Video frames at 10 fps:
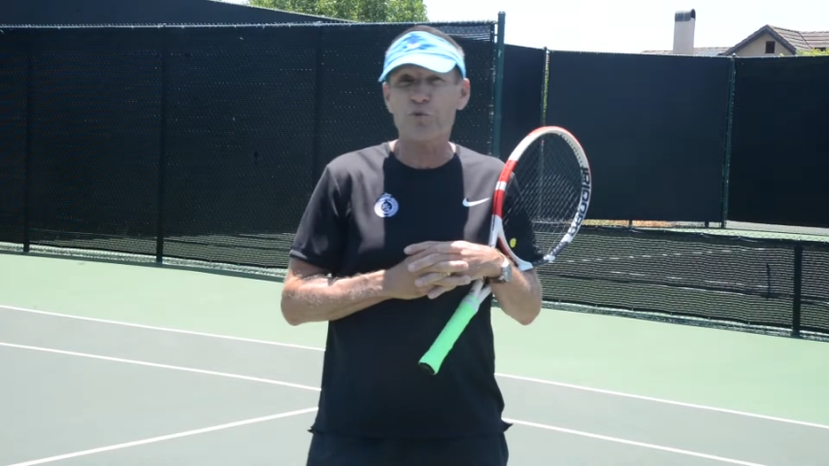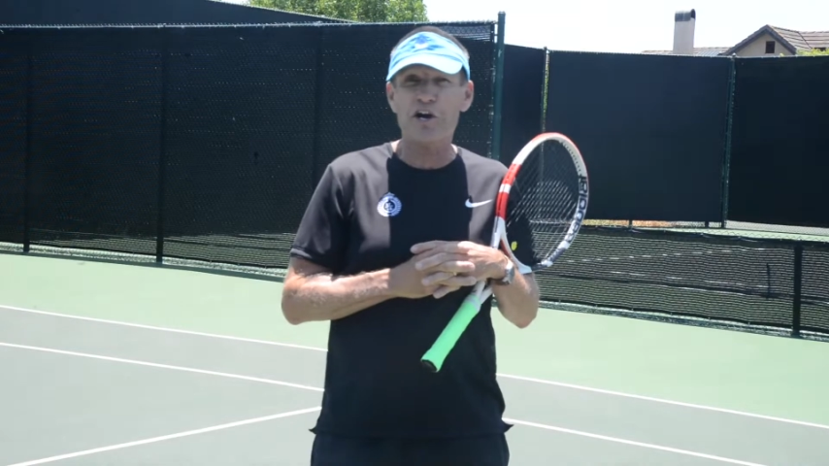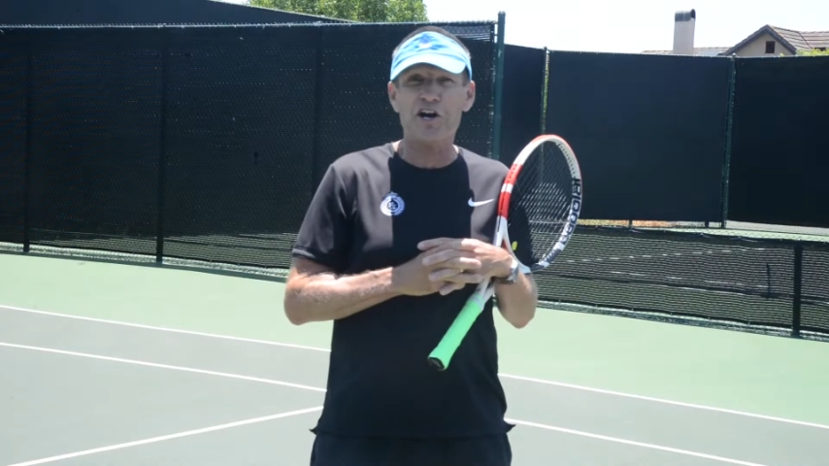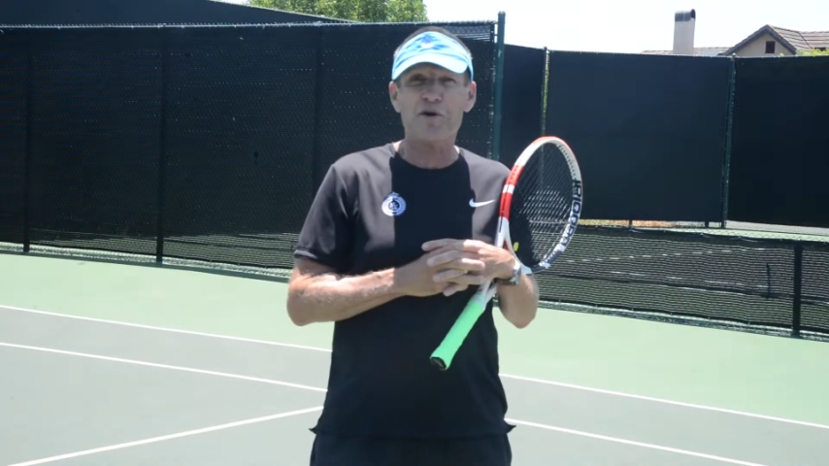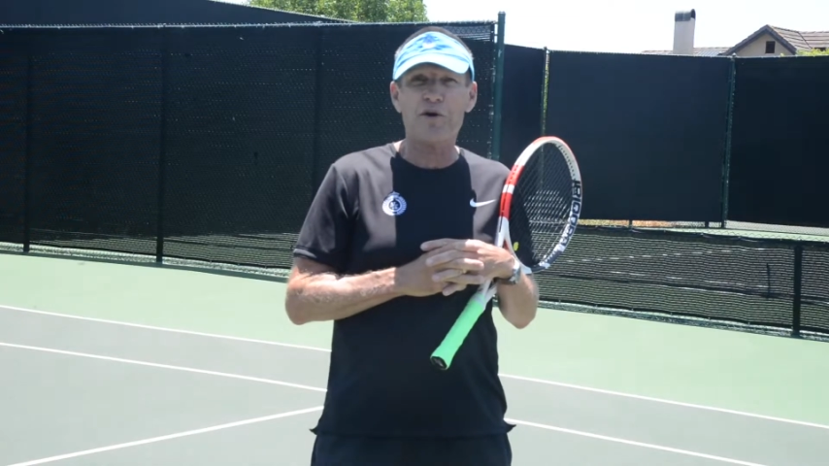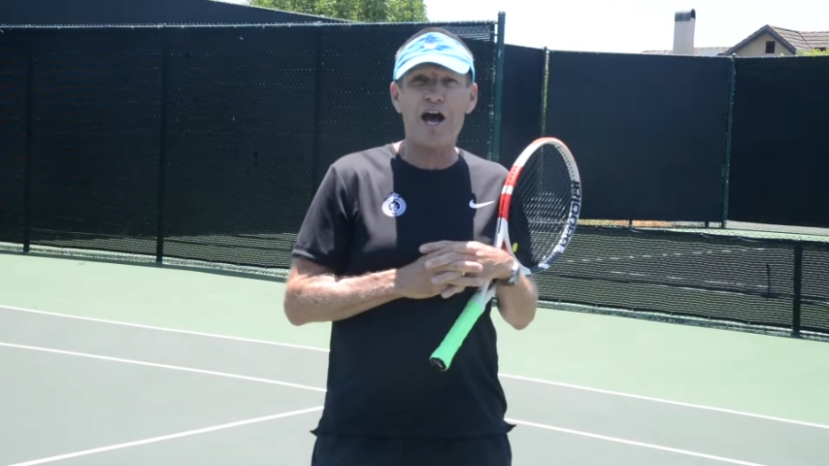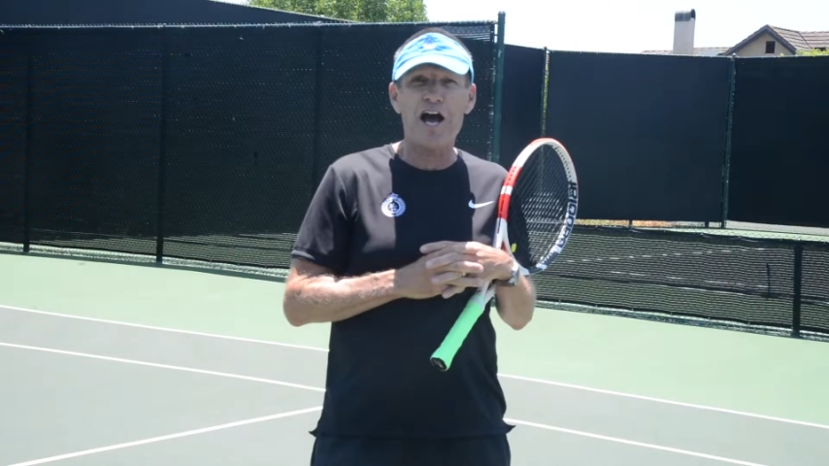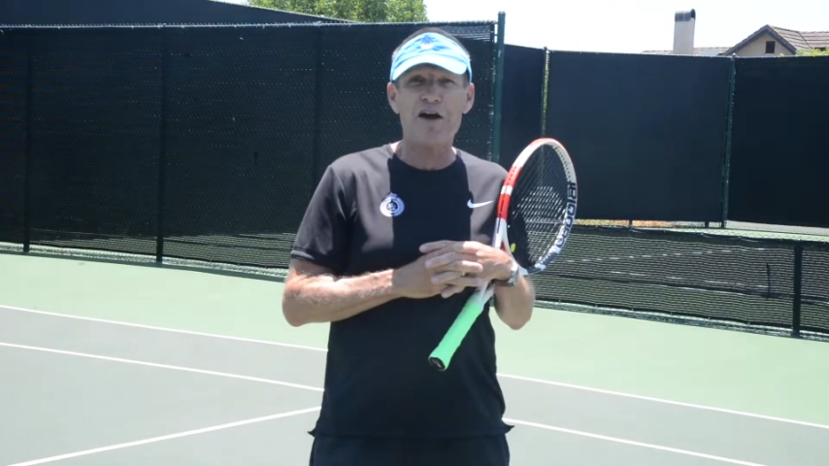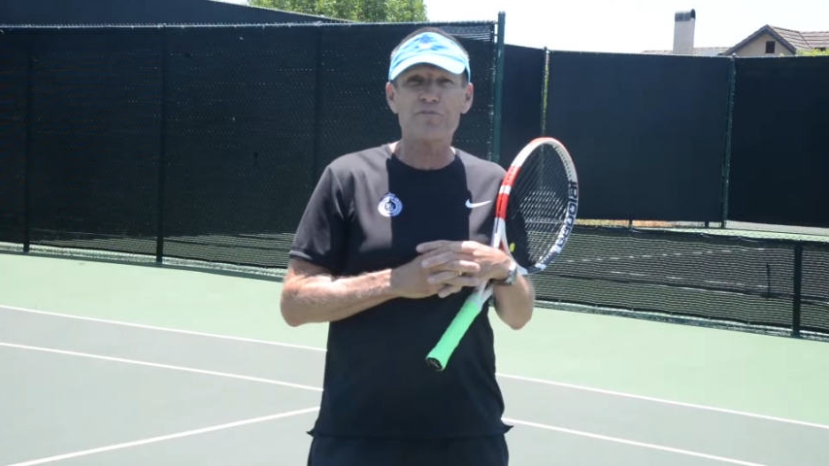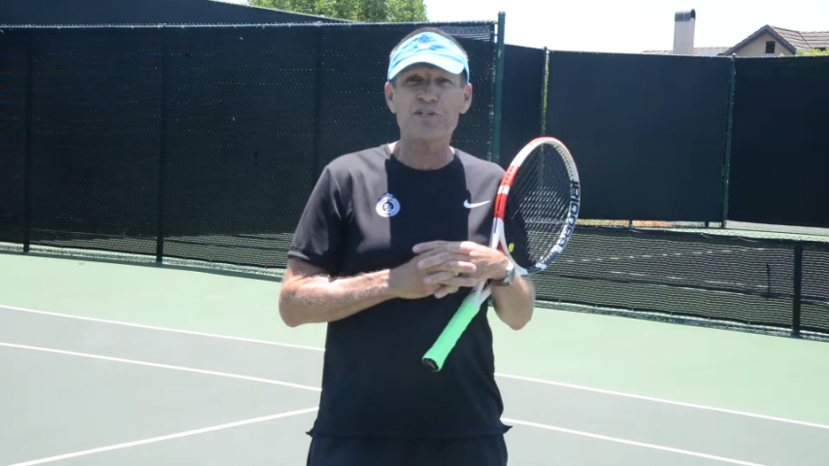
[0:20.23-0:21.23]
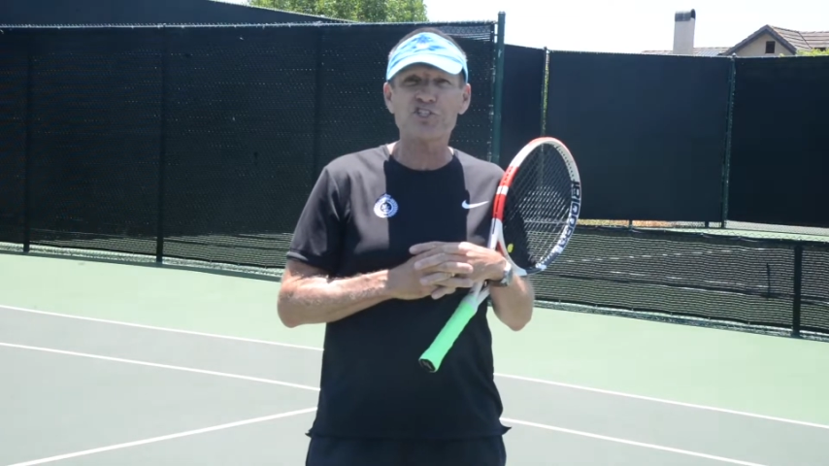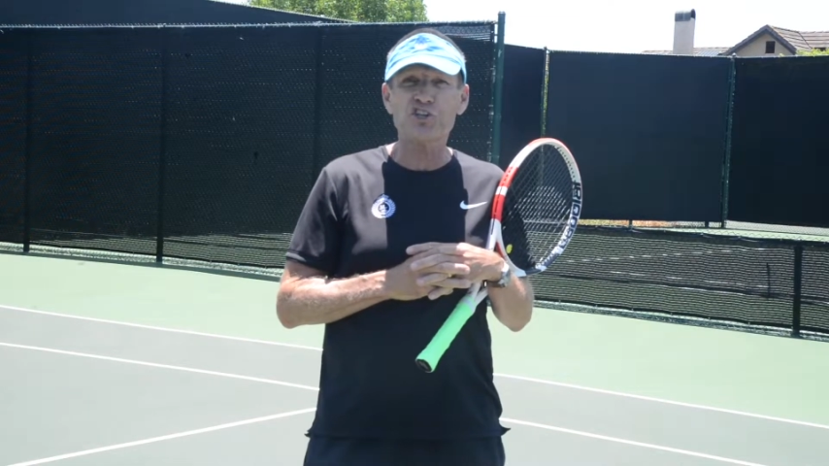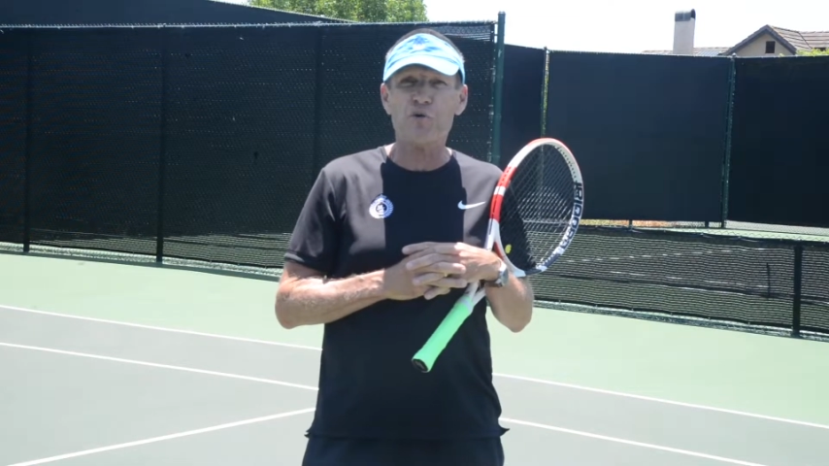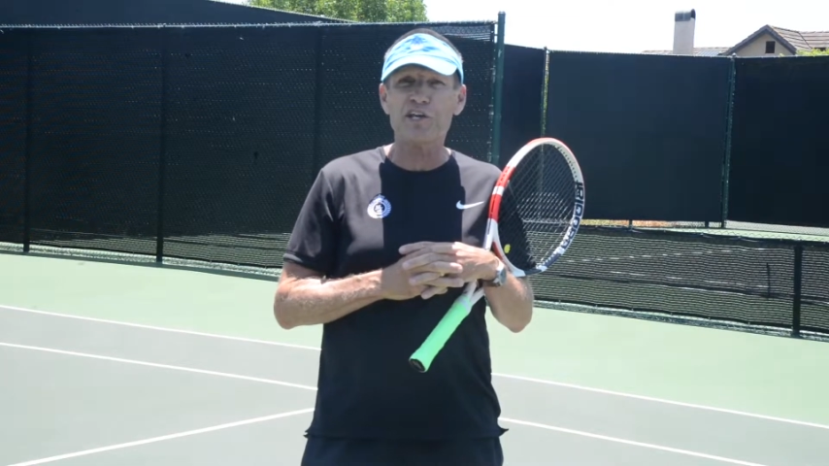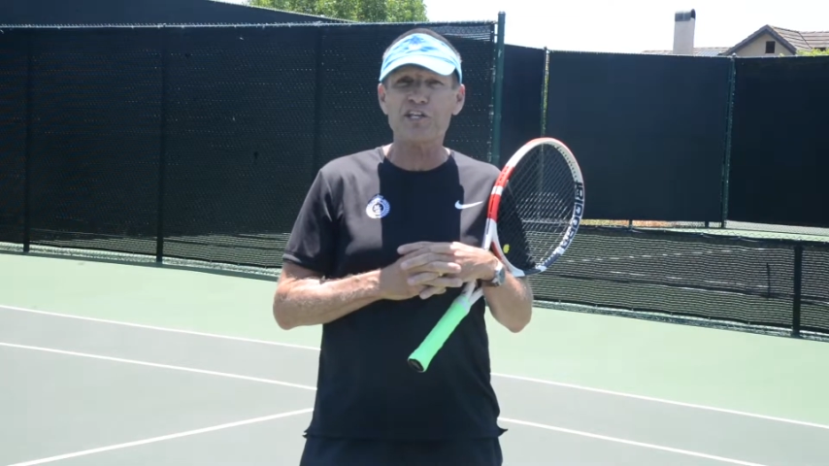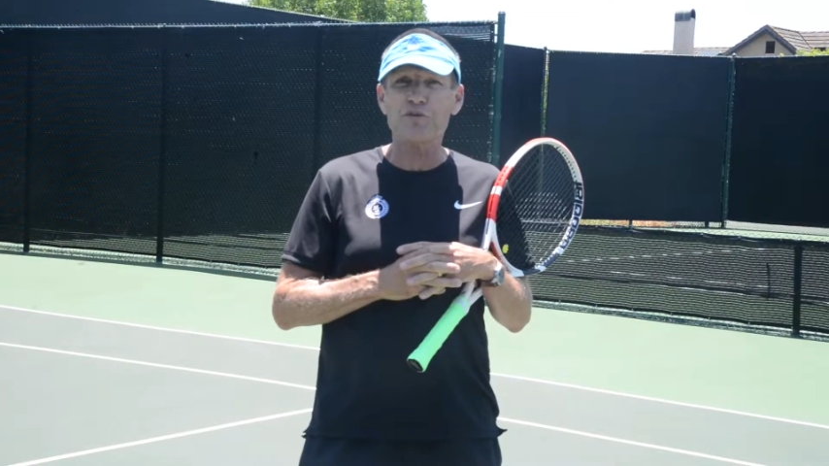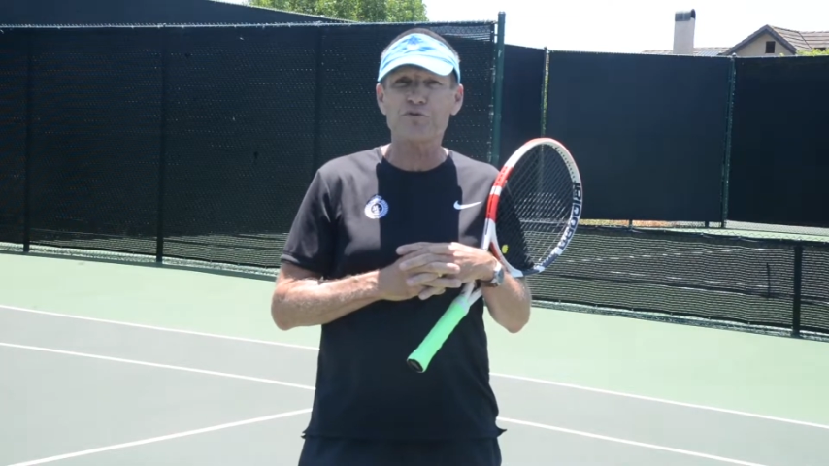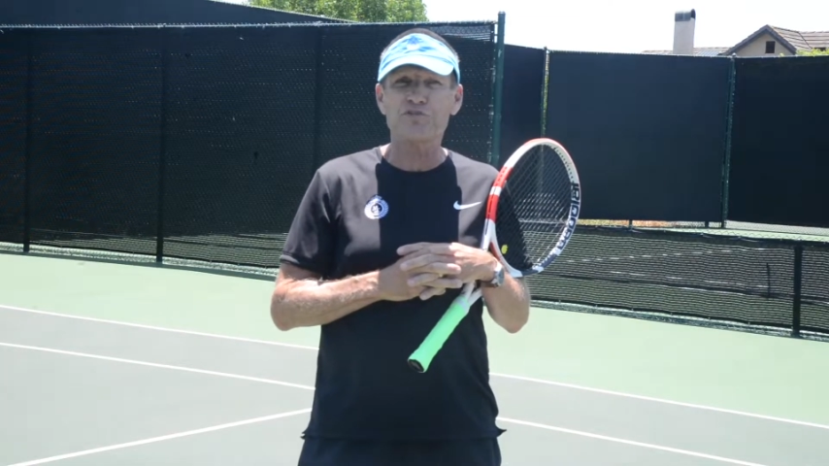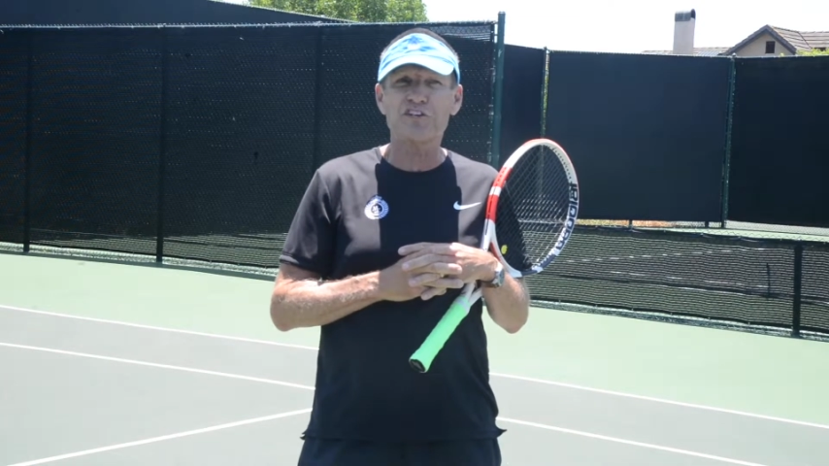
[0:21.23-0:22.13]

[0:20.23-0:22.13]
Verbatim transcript: where I've been showing you